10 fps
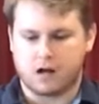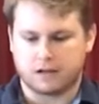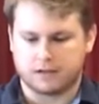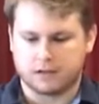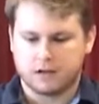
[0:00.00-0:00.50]

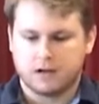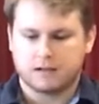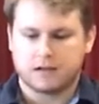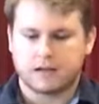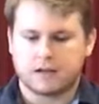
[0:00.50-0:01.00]
knowledge
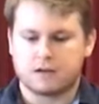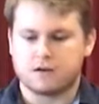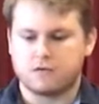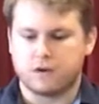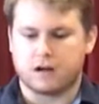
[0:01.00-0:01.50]
to any
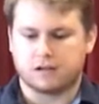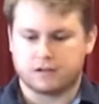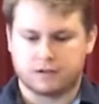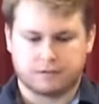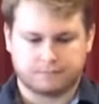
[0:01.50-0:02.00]
new
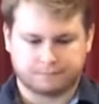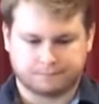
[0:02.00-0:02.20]
knowledge.